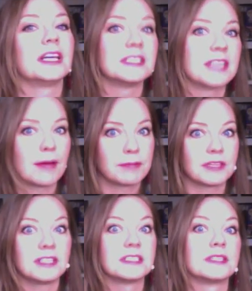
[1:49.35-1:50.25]

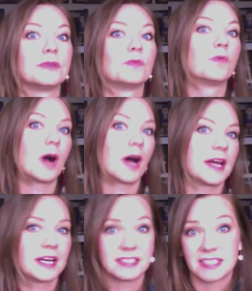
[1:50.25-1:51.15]
in-depth into
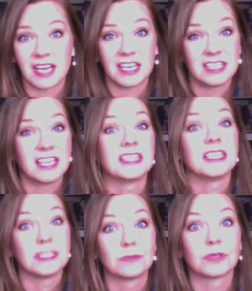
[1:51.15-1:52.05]
why I decided that
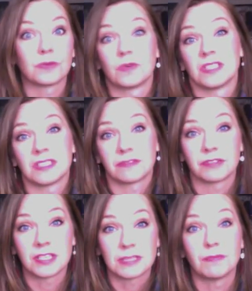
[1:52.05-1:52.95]
these were the ones
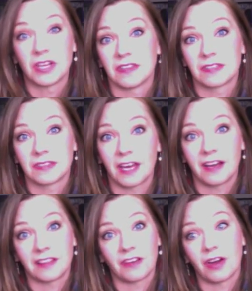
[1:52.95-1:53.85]
for this month
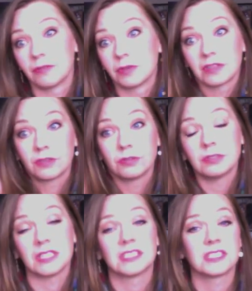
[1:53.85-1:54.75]
that I thought were the
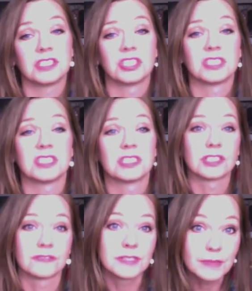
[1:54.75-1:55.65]
coolest and just
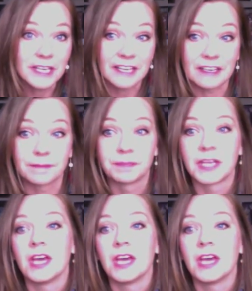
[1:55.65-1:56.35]
deserved to be here.